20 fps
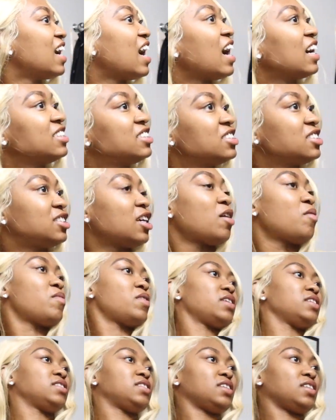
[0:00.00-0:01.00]
I just don't
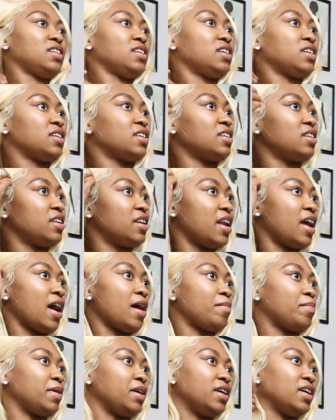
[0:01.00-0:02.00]
want it to look
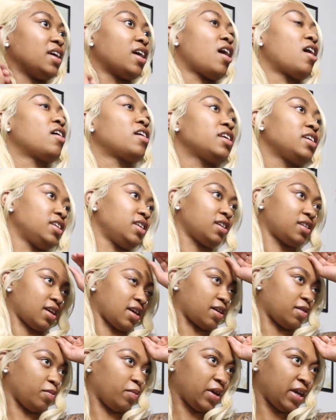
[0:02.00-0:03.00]
nappy. It already looked
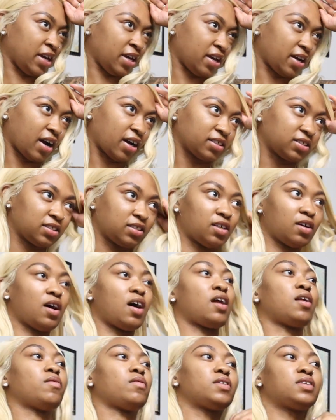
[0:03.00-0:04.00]
like a wig. I
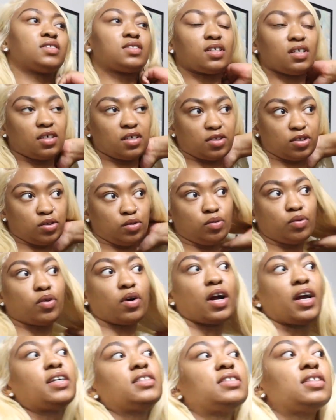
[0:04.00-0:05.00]
don't want it to look too
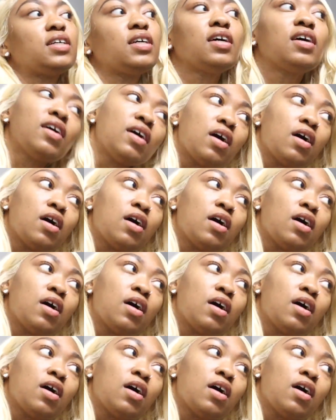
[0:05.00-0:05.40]
crazy.